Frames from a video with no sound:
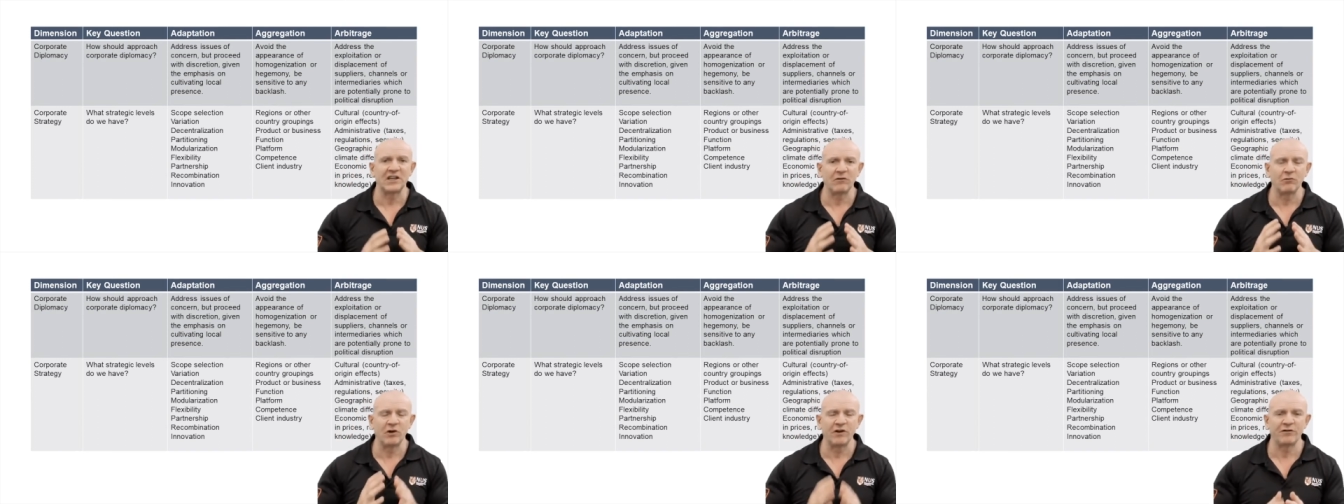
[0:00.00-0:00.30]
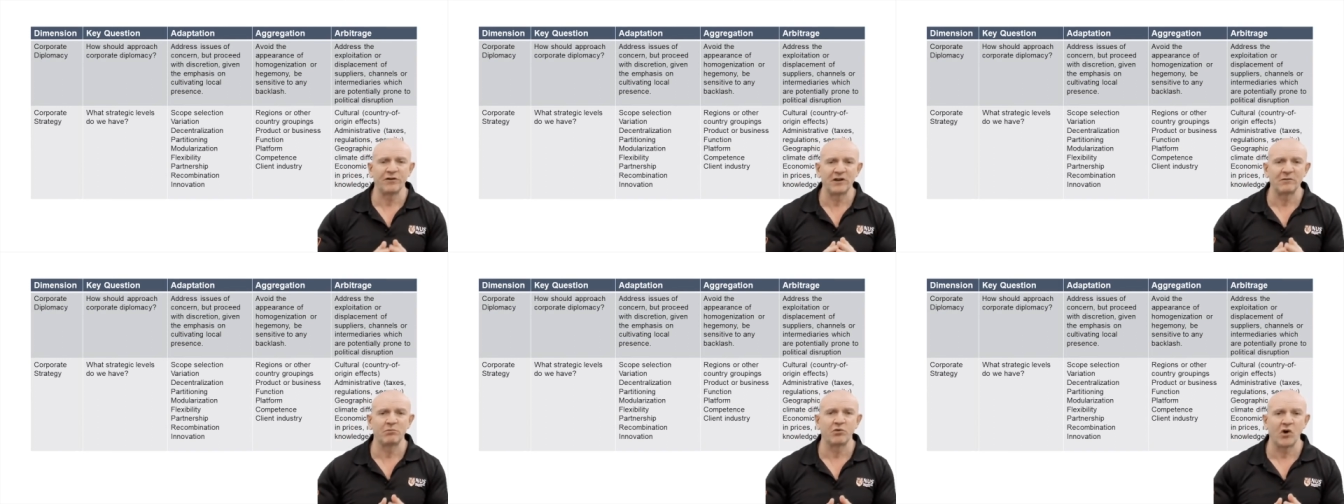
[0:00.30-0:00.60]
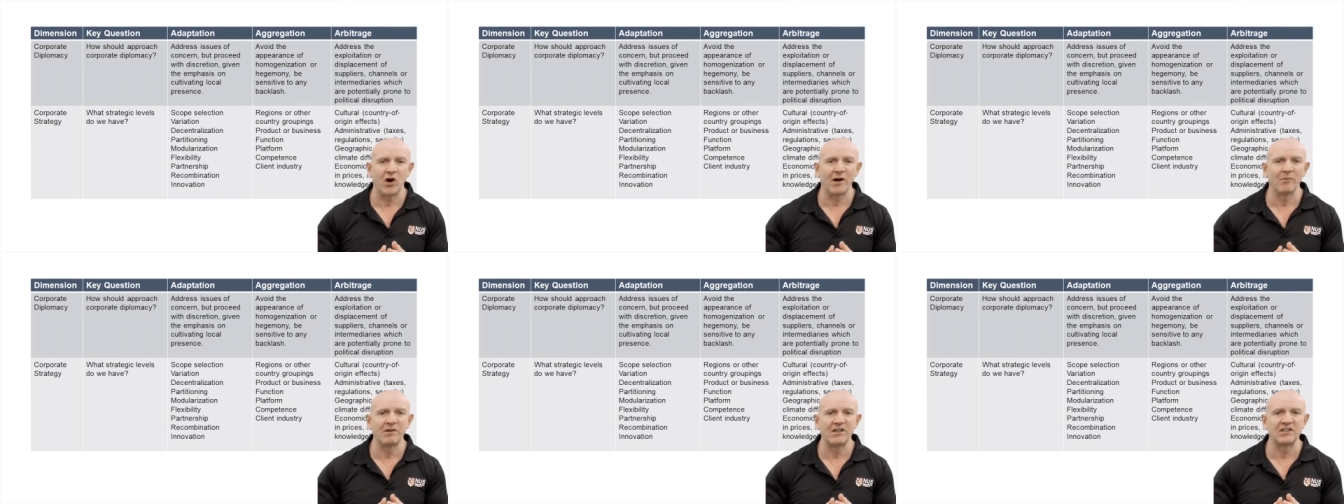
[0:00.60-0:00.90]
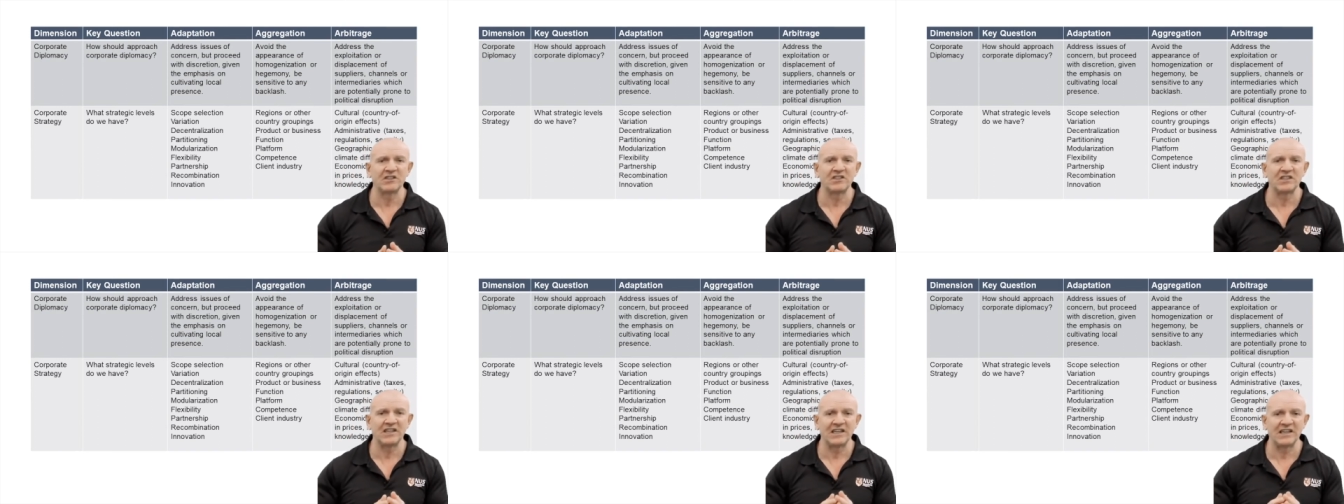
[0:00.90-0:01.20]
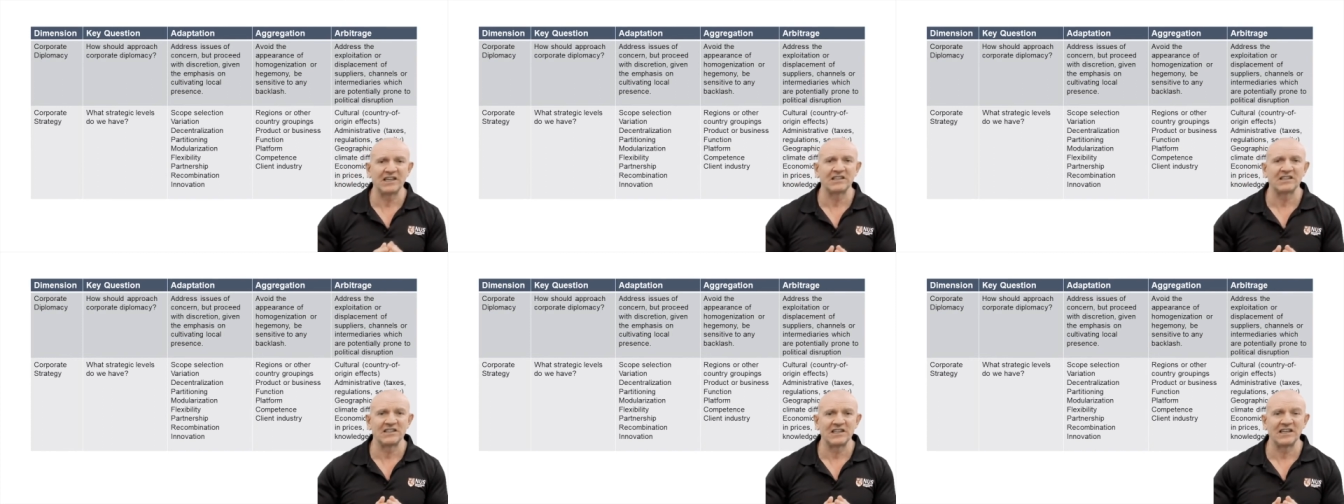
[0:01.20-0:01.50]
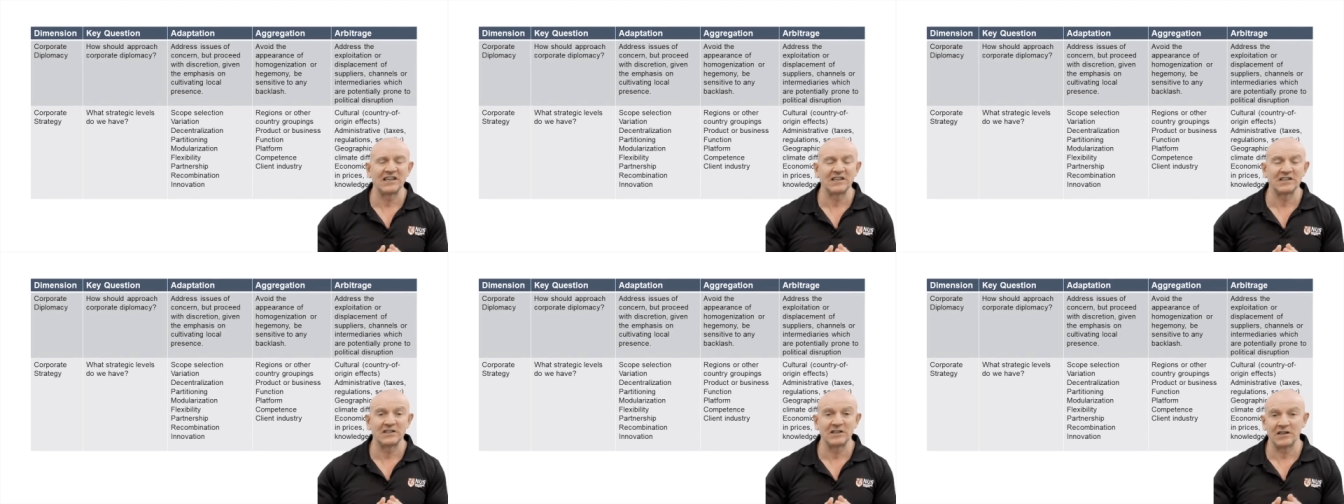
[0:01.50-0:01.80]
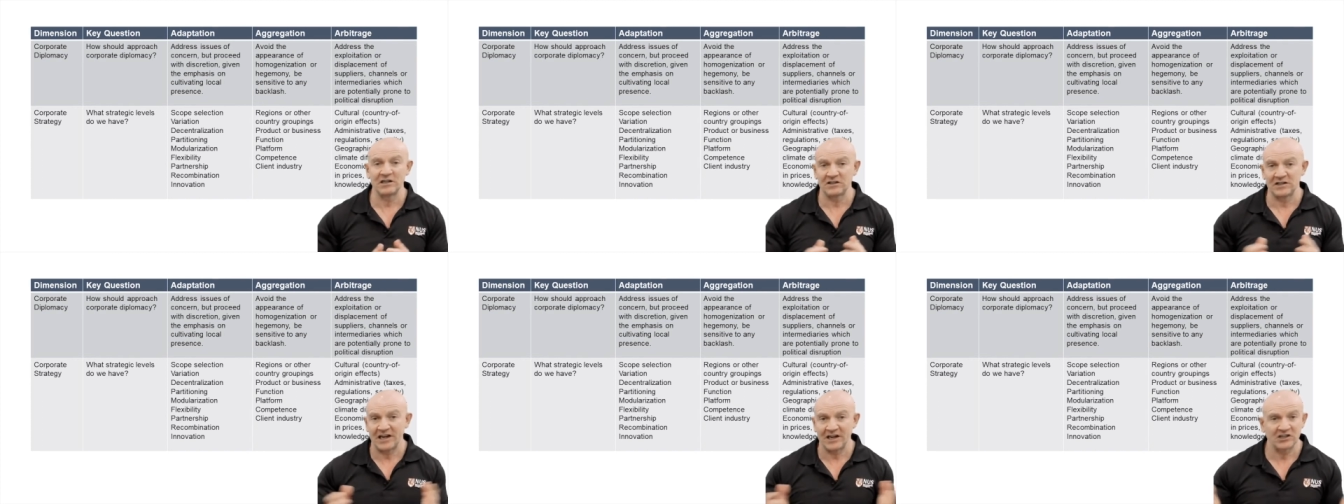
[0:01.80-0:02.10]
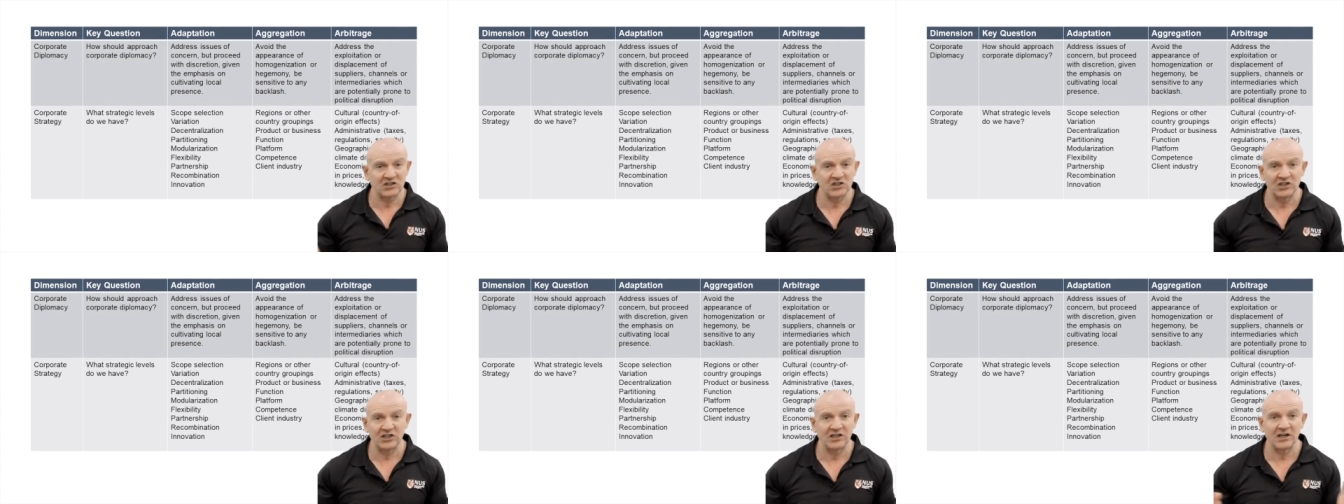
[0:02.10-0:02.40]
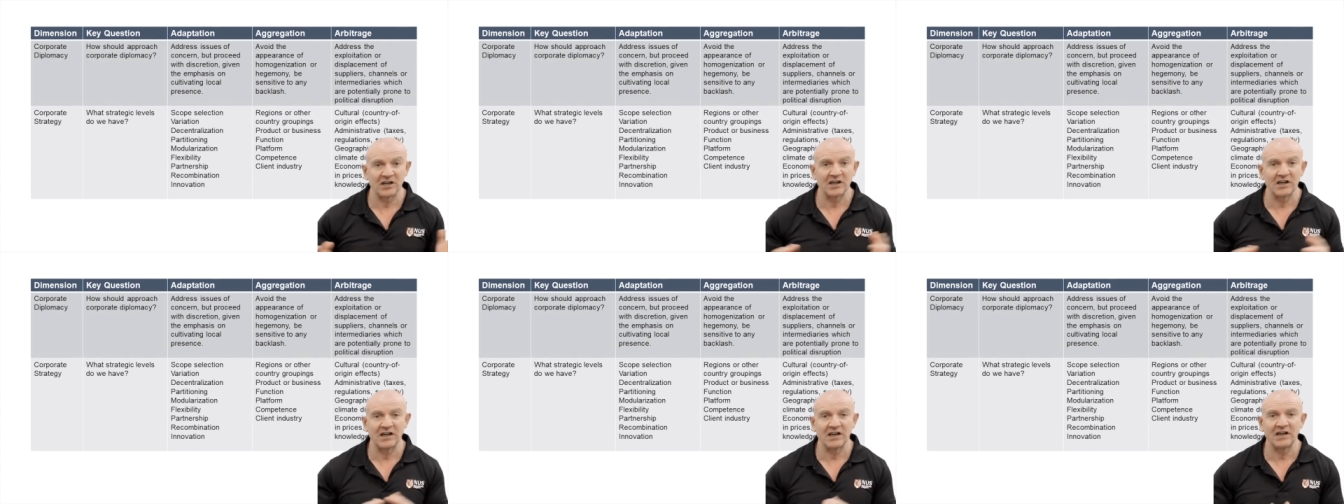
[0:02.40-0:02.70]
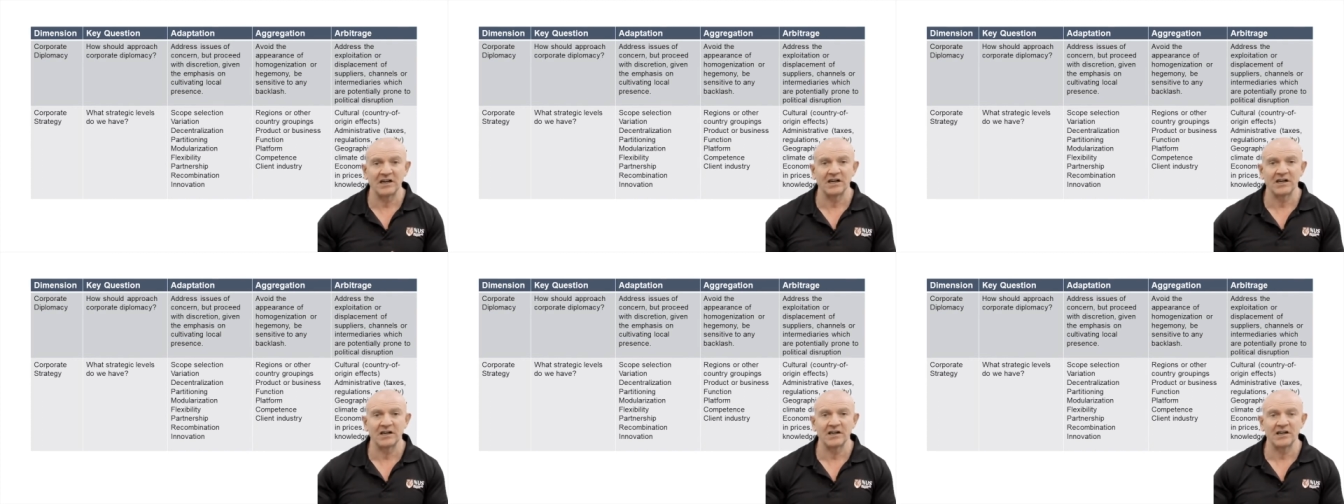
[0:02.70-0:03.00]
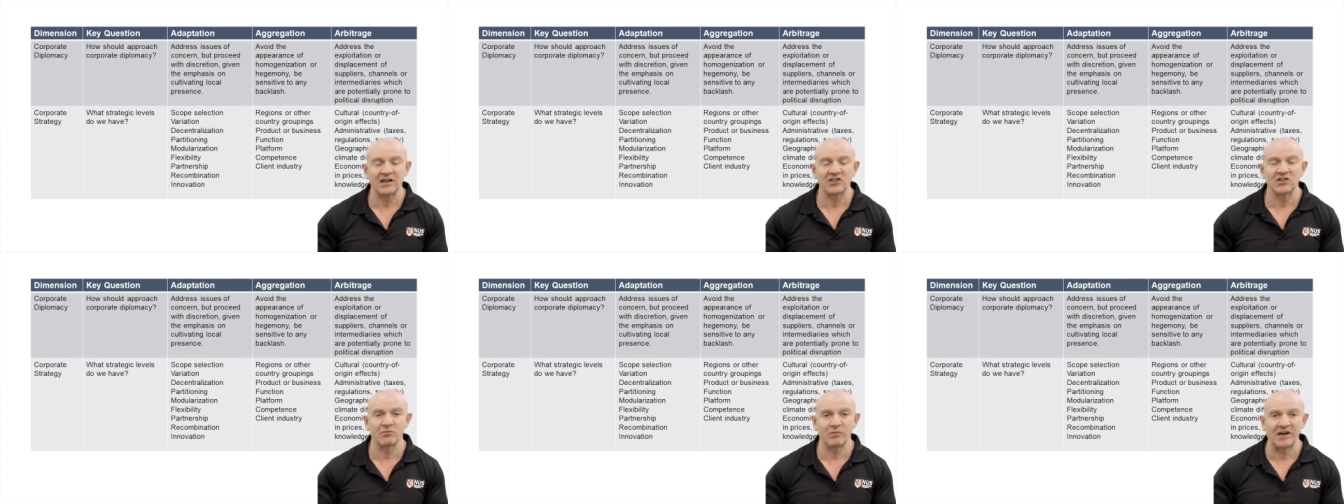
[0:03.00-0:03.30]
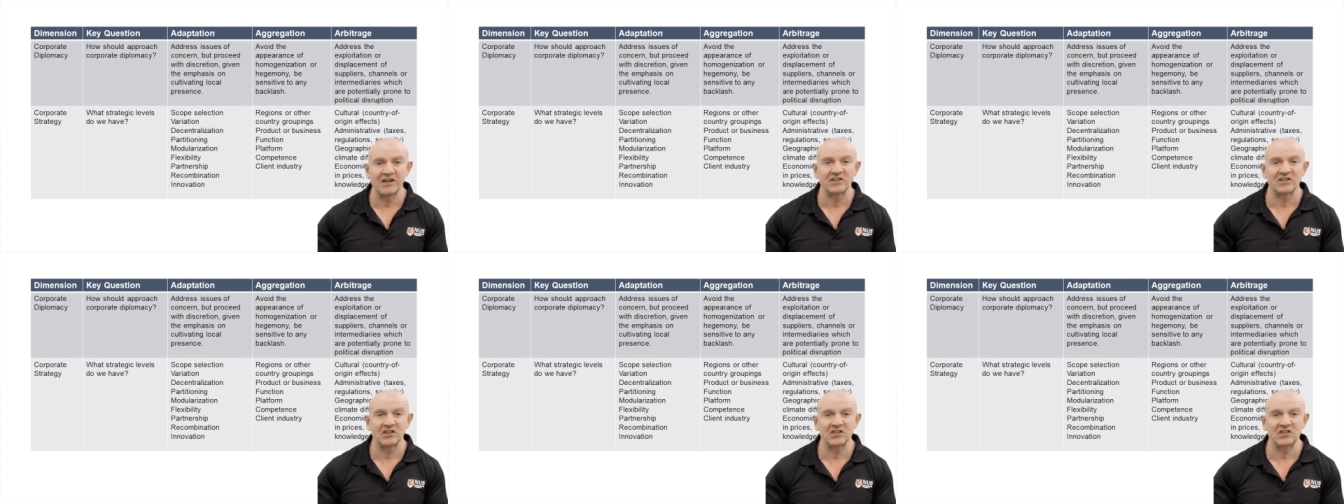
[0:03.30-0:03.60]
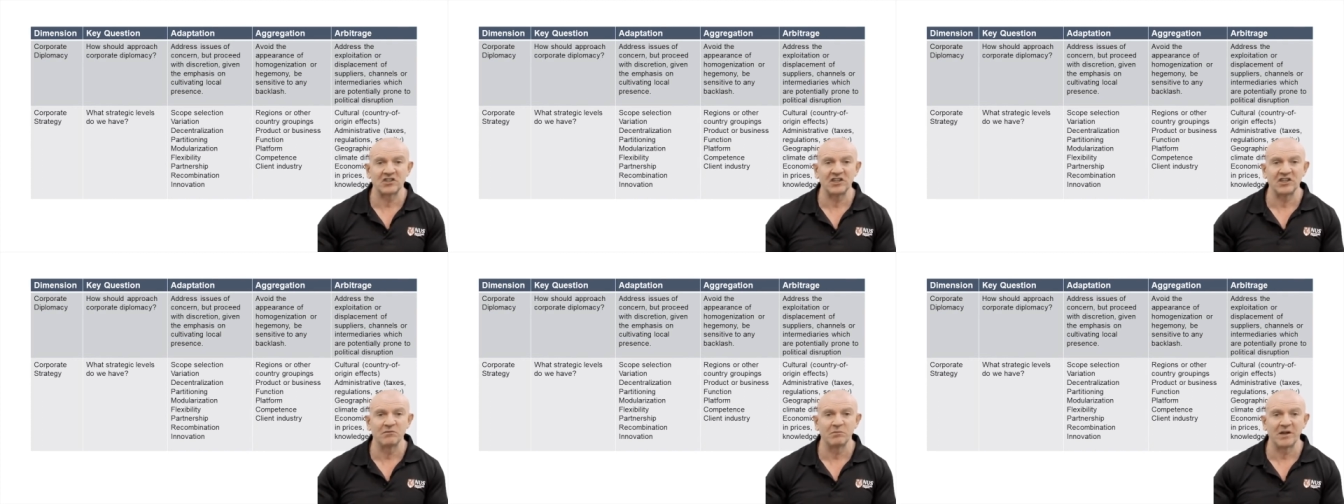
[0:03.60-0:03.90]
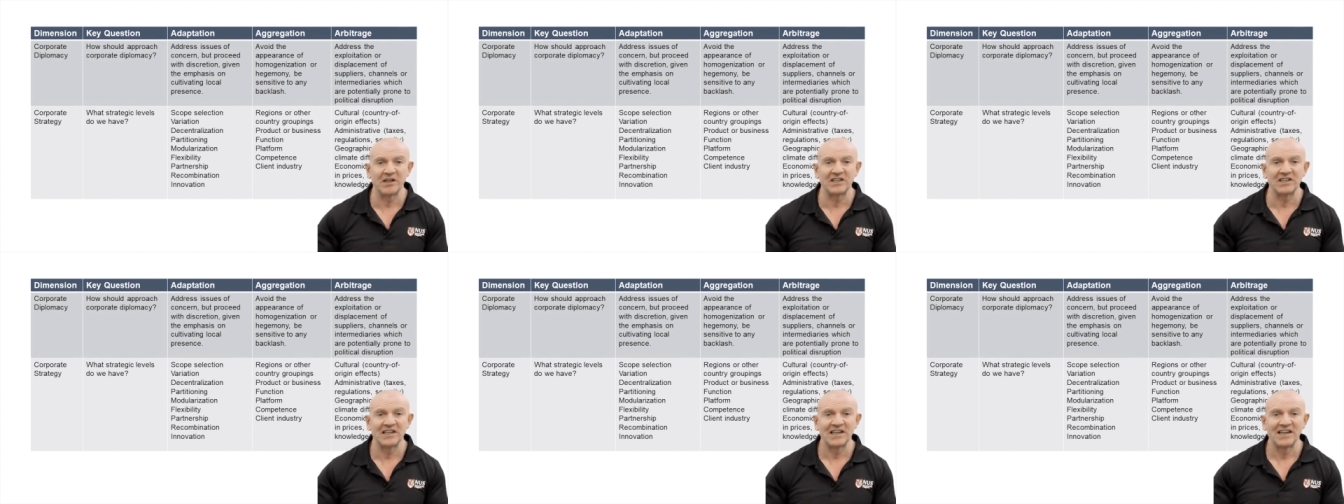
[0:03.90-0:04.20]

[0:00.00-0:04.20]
within prominence is actually a tremendous achievement